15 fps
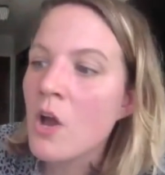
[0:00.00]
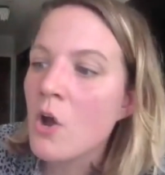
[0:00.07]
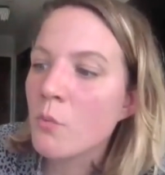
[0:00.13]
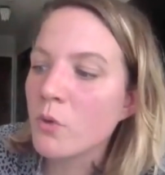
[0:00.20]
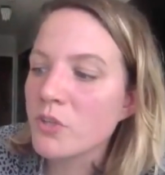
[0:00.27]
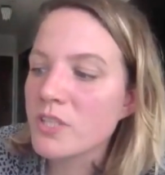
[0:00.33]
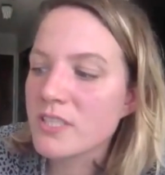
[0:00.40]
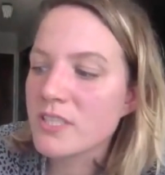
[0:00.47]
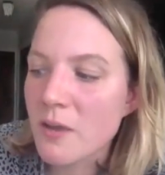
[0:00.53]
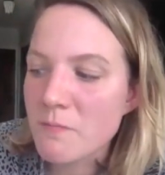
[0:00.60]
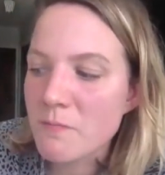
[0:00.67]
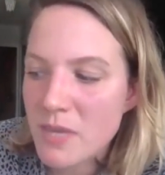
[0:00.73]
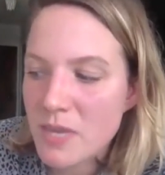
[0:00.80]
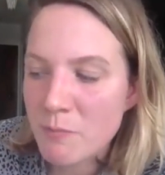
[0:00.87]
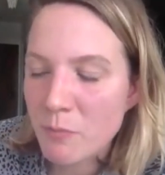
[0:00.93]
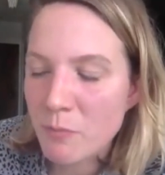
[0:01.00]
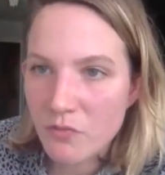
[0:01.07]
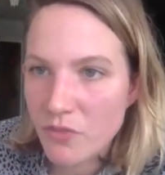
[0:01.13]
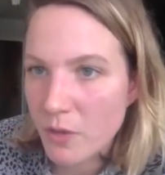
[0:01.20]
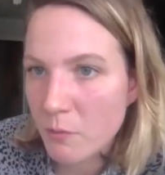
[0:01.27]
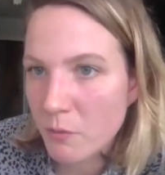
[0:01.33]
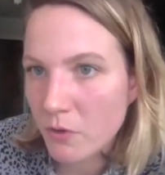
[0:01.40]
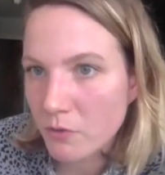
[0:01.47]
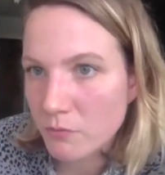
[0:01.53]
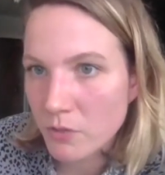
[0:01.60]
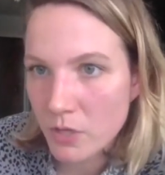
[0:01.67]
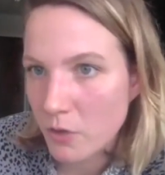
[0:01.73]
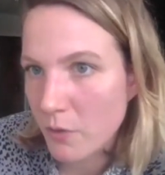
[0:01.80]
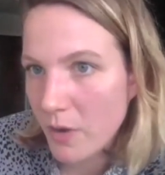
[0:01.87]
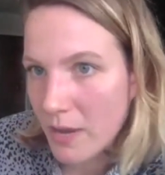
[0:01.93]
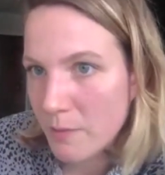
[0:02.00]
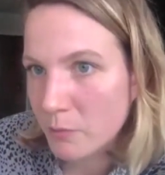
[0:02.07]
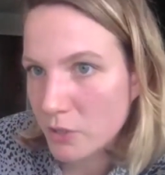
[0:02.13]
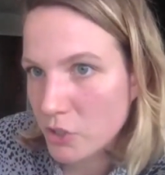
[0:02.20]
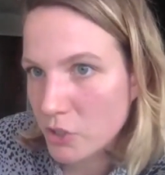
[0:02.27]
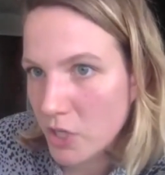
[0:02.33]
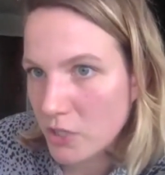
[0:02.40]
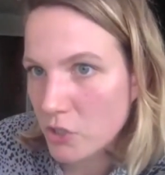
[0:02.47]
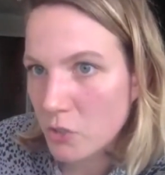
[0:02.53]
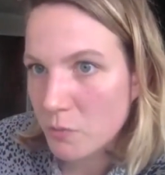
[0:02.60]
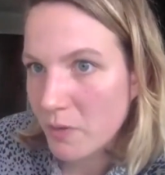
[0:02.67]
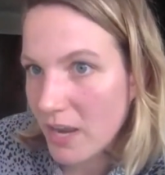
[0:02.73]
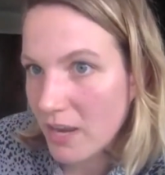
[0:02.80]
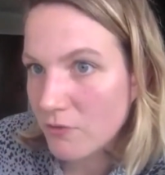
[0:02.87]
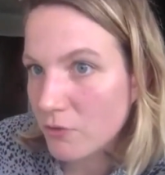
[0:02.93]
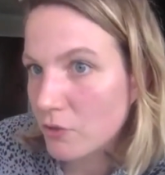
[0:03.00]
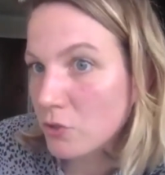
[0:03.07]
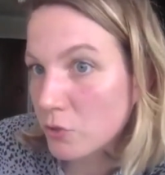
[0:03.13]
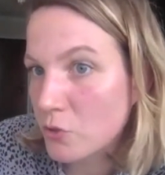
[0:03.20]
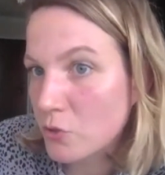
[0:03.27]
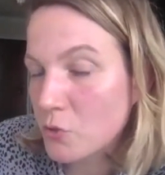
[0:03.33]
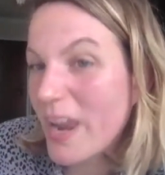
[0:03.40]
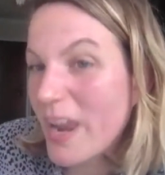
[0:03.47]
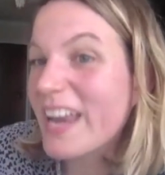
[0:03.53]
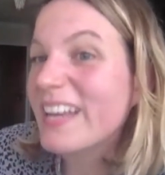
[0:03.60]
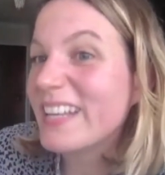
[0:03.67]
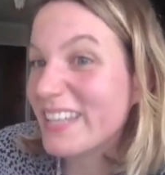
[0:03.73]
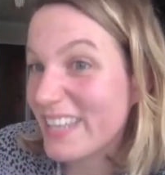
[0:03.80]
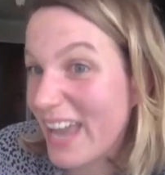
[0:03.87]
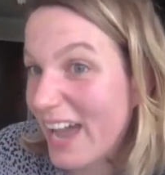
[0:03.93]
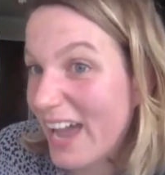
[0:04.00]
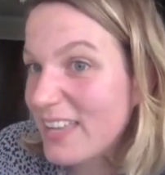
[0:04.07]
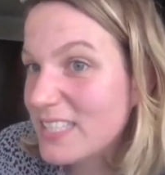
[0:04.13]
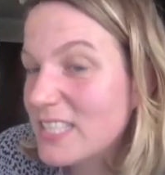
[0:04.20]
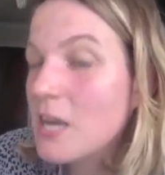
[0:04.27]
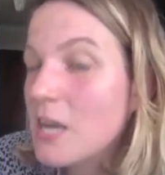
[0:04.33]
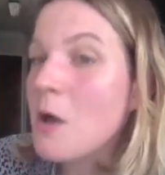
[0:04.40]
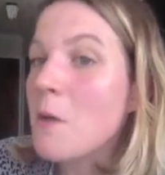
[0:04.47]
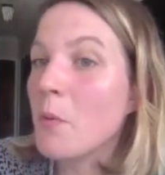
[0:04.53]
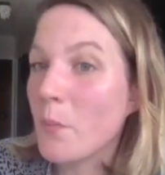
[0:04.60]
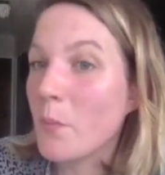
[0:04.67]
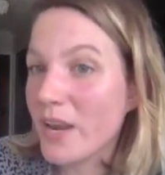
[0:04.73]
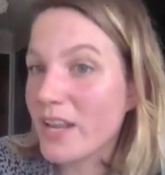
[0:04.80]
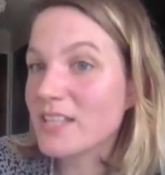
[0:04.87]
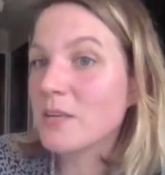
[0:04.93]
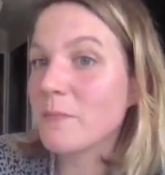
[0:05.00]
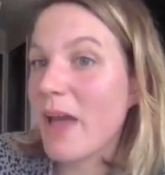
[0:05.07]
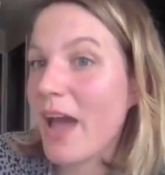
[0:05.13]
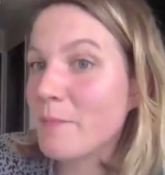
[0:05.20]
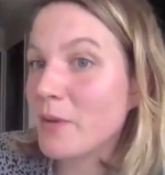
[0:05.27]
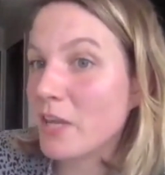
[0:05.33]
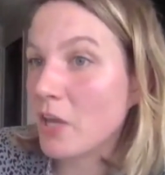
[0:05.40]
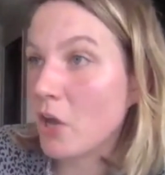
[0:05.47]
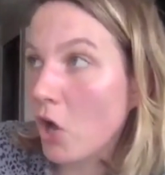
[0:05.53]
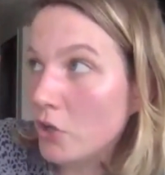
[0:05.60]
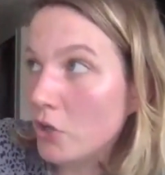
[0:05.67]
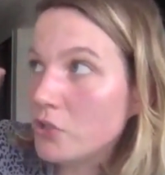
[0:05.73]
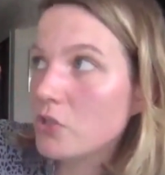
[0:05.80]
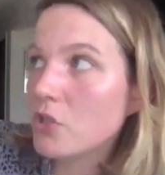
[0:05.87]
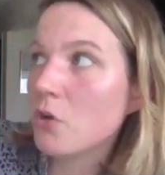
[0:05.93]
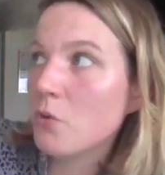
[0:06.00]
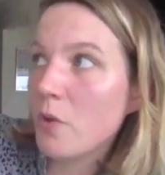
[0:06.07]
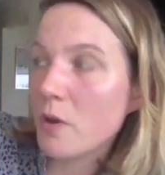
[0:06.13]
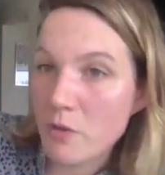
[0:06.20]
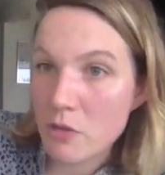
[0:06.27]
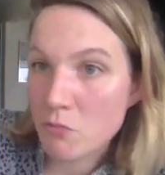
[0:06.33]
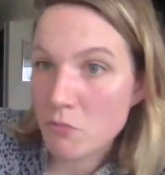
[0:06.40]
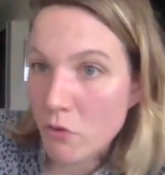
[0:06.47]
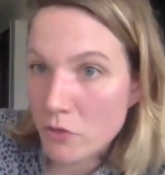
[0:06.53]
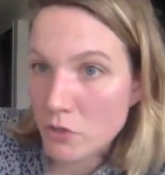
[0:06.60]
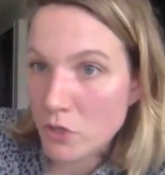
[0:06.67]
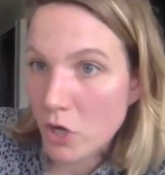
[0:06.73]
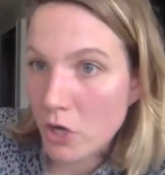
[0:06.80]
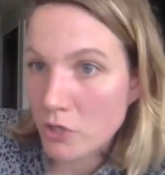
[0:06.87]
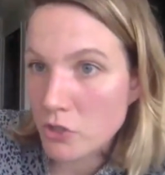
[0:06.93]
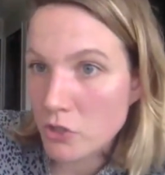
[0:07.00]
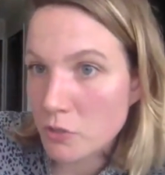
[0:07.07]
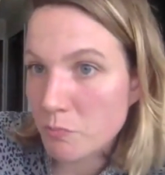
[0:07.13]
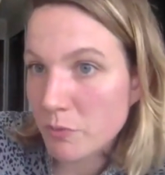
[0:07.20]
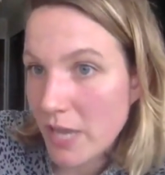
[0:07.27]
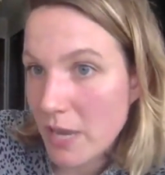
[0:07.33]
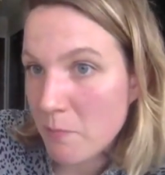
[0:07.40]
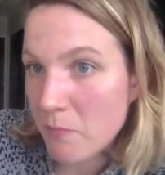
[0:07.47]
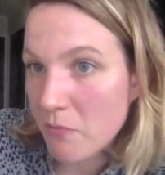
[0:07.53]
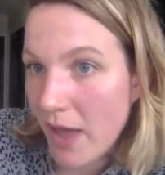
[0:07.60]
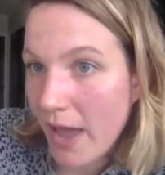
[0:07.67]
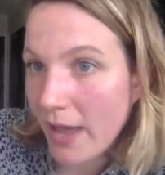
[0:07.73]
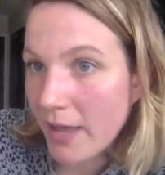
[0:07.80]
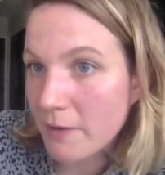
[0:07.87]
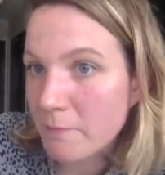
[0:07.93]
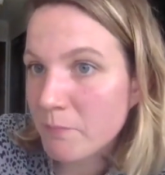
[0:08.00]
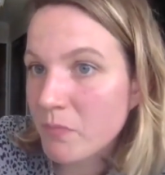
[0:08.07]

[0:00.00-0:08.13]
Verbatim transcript: will some people if they were you know able to change their behaviors lose weight yes but what ends up happening also when we throw the dart and just blame fat